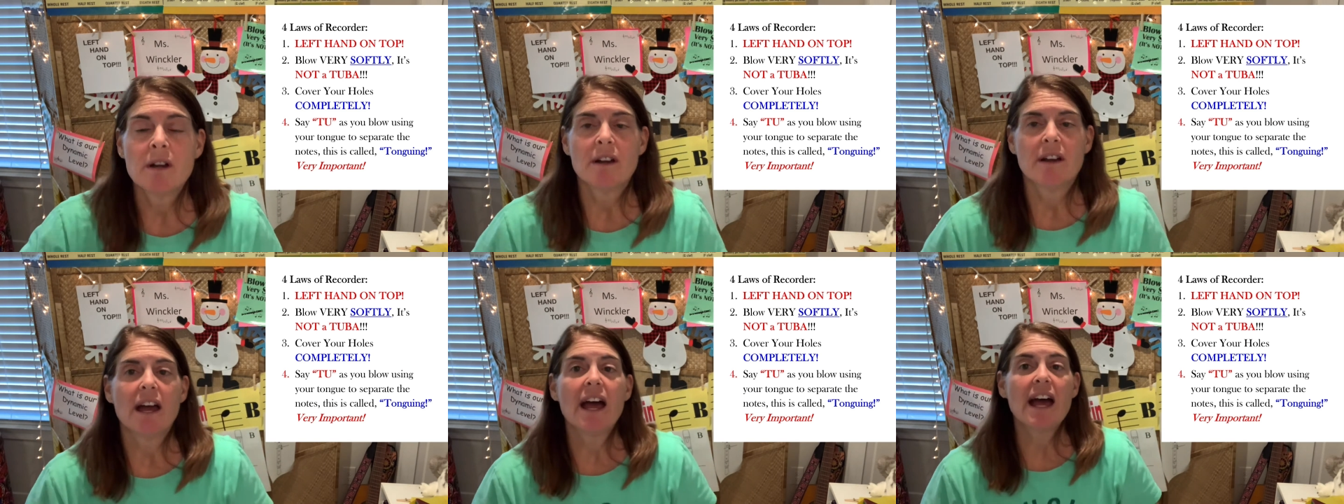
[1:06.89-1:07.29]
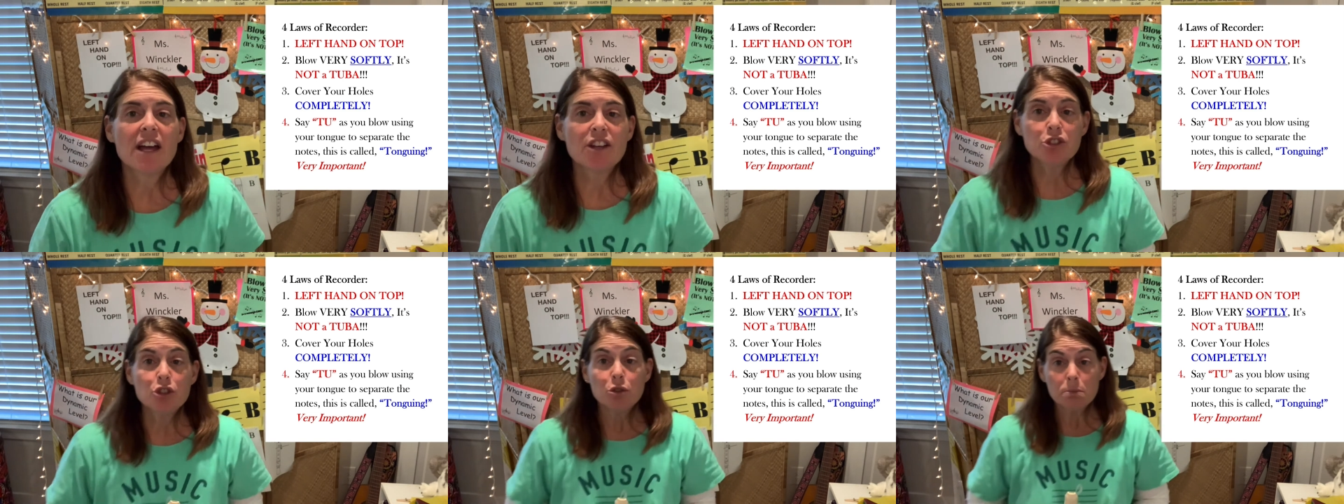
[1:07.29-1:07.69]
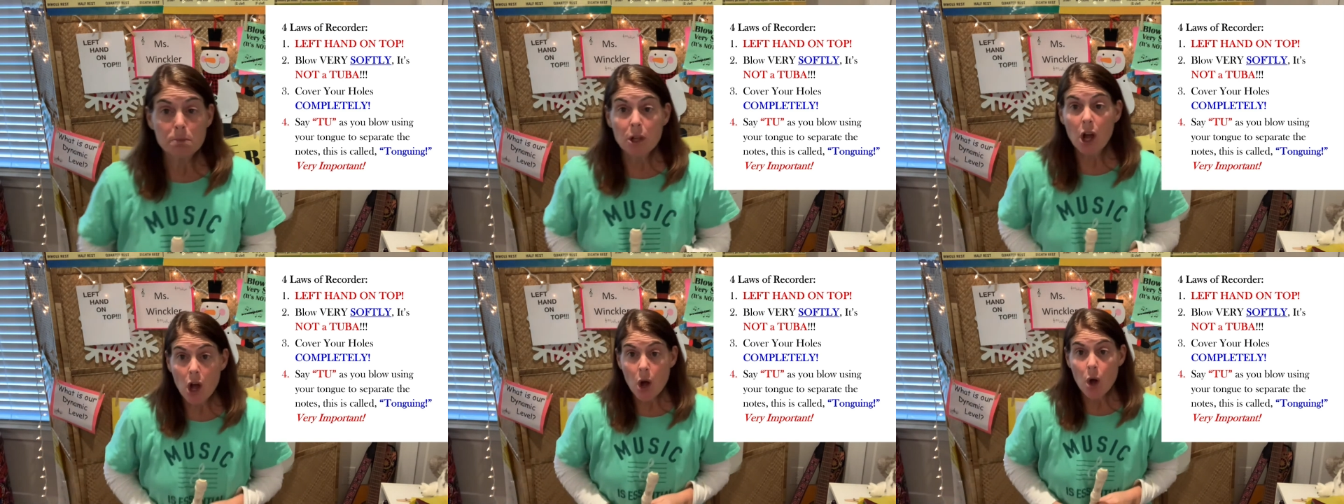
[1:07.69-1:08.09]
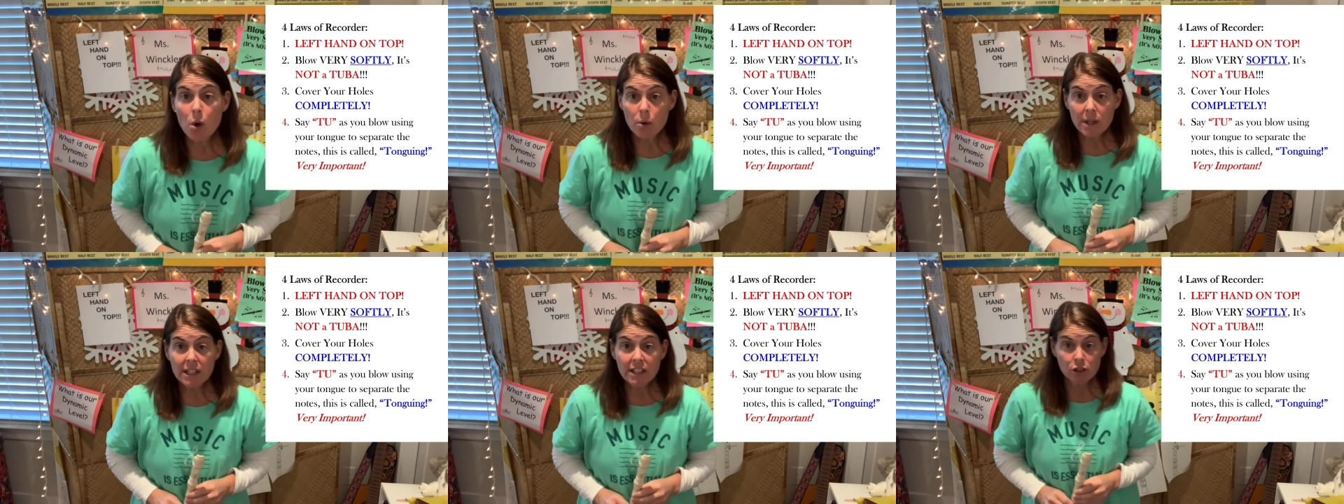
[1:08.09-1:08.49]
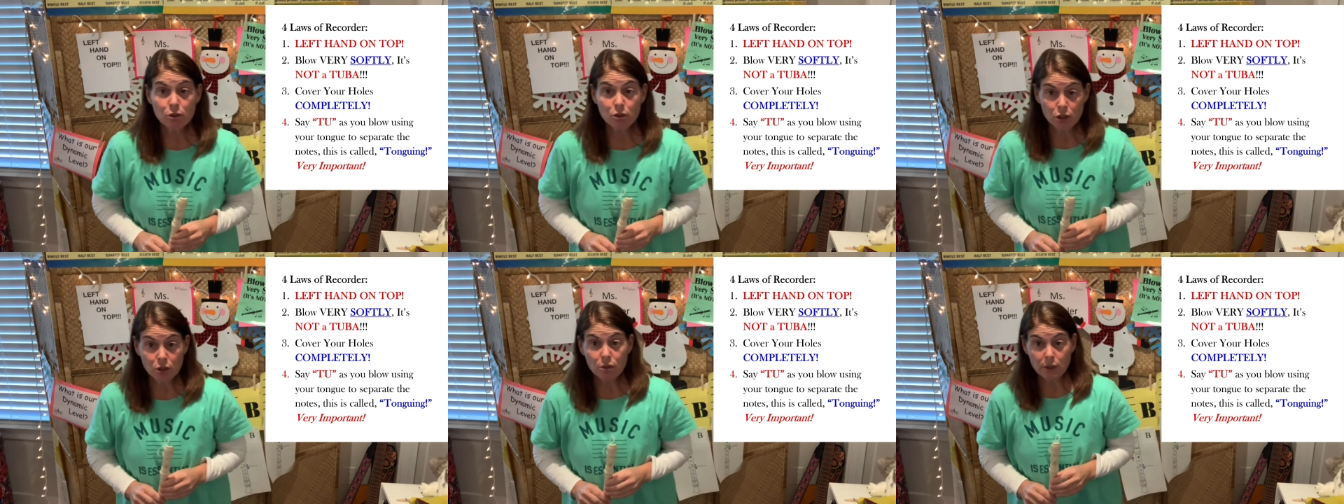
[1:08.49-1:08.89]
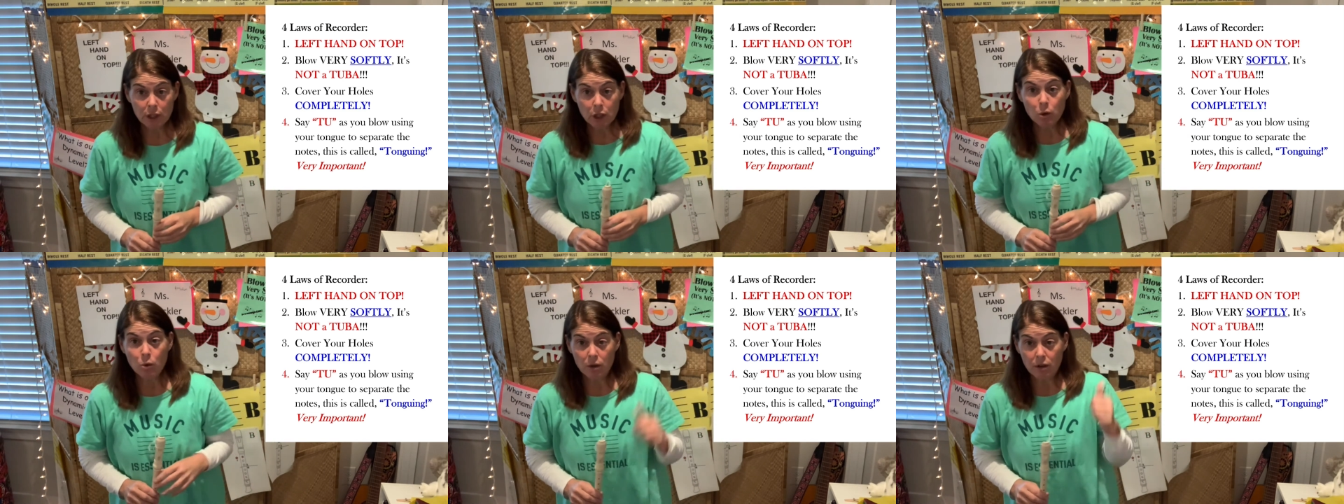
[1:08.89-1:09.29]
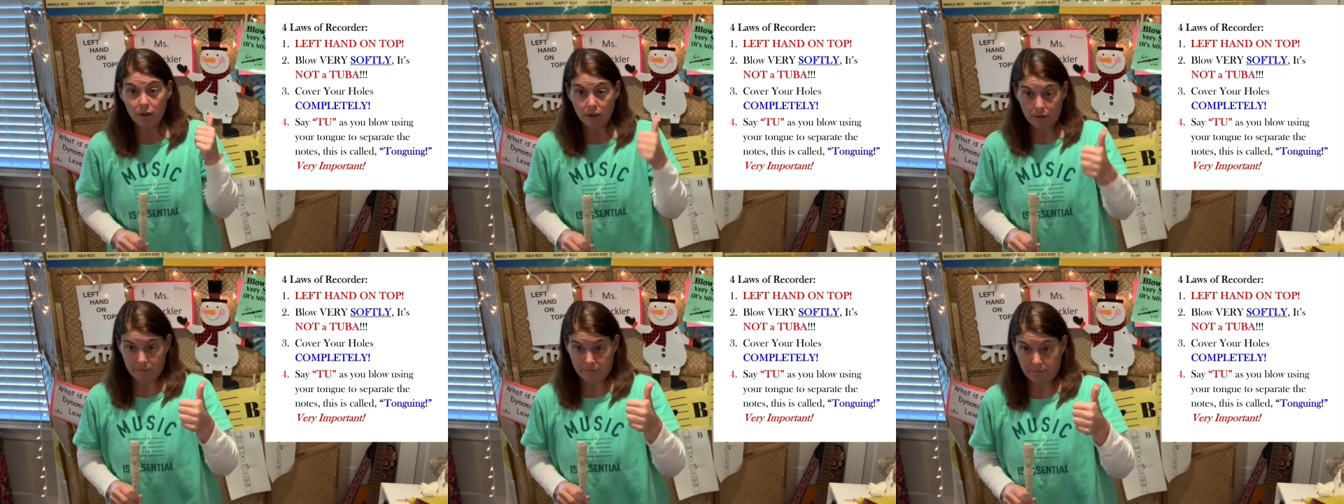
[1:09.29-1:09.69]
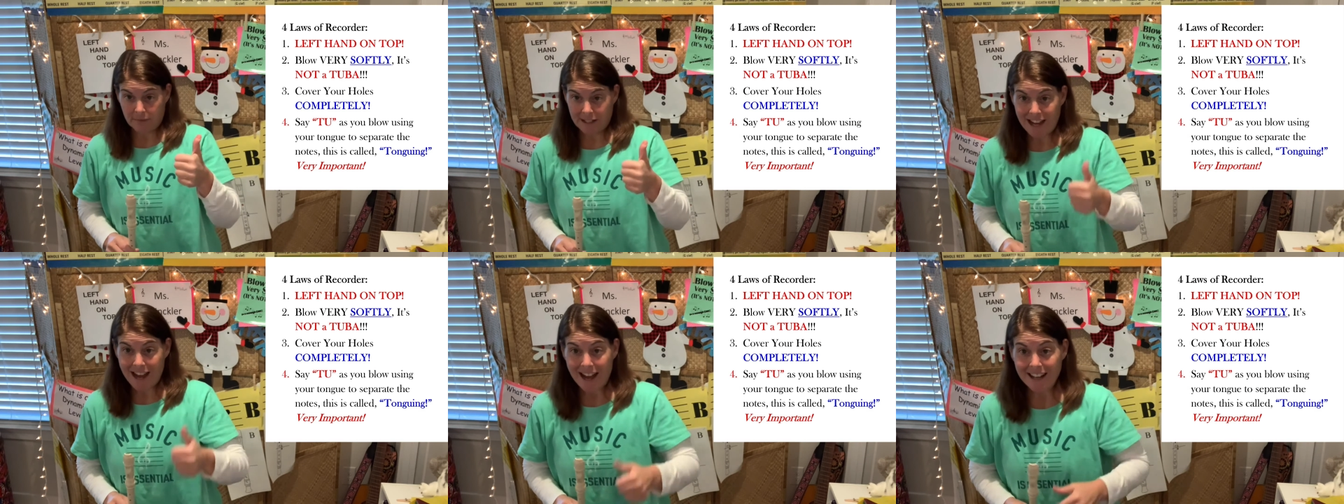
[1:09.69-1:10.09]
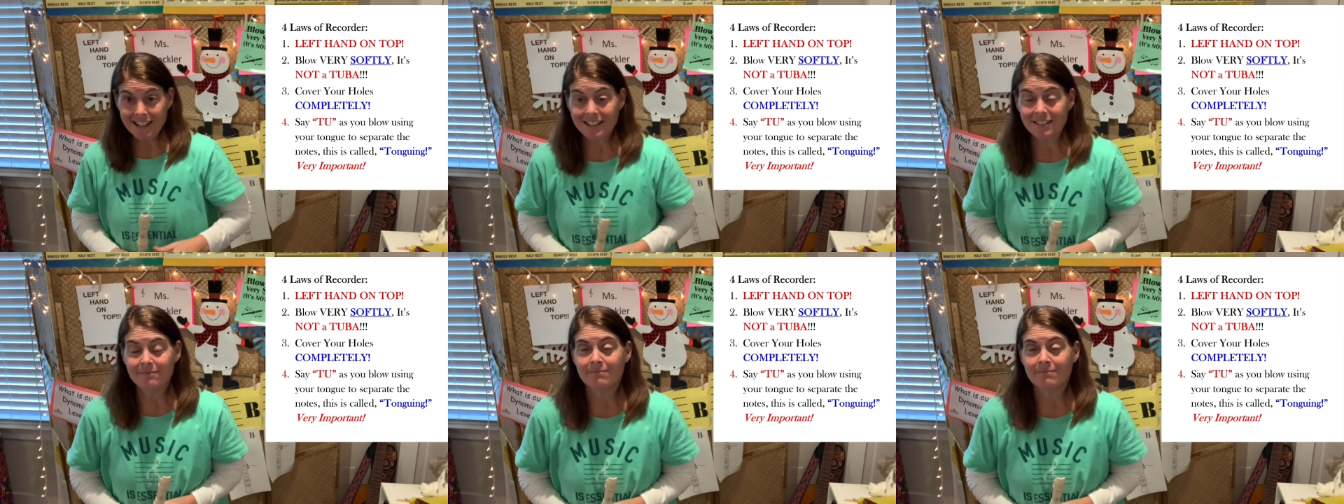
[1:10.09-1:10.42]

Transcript: as you blow into your recorder. Got it?